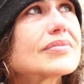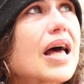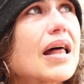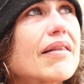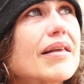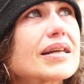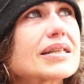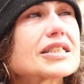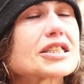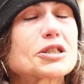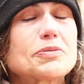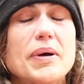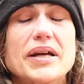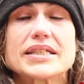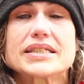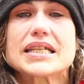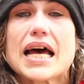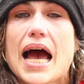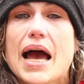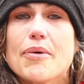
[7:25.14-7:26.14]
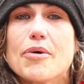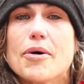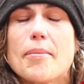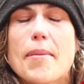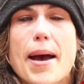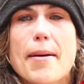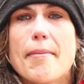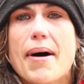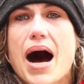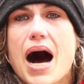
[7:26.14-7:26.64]
I like to spend time with
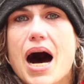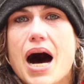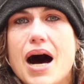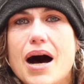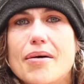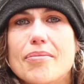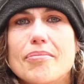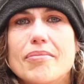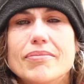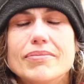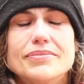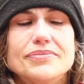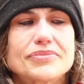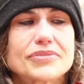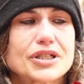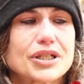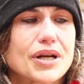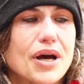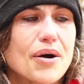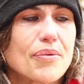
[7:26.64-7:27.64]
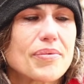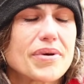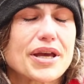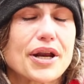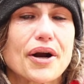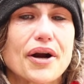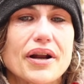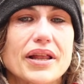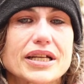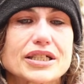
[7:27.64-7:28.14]
my mom. You know, me
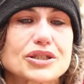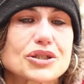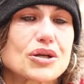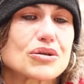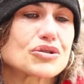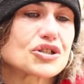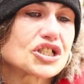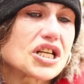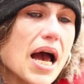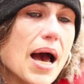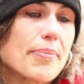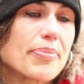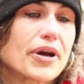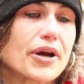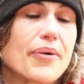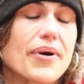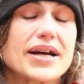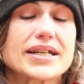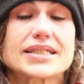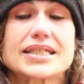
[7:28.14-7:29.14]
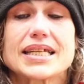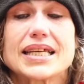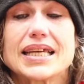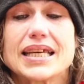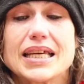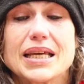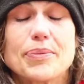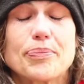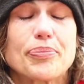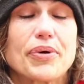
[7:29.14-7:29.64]
and her like to go shopping, go out to
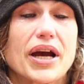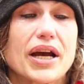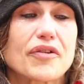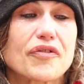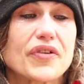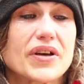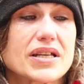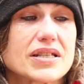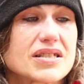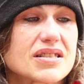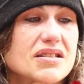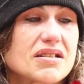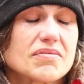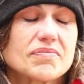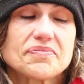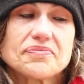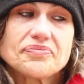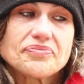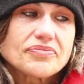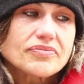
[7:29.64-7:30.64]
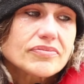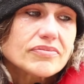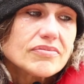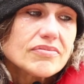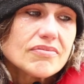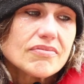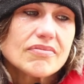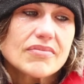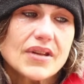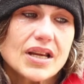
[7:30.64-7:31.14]
eat, breakfast.
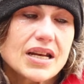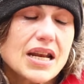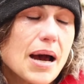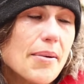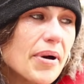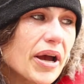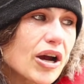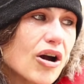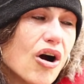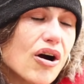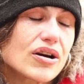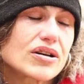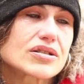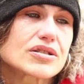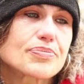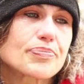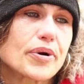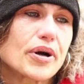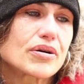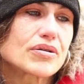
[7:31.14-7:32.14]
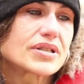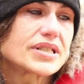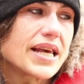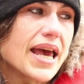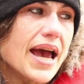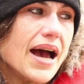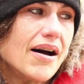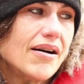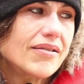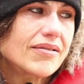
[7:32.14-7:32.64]
And now my car's broke
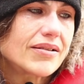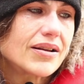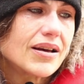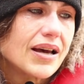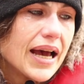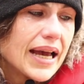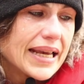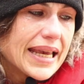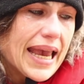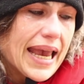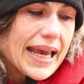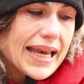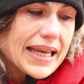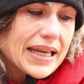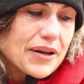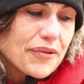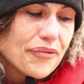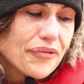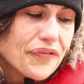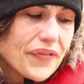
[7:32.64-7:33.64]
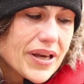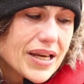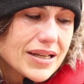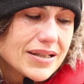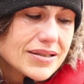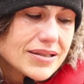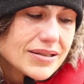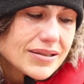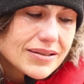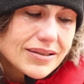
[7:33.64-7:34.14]
down. I can't get it
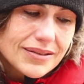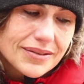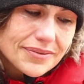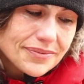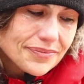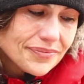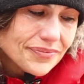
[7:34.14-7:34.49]
fixed.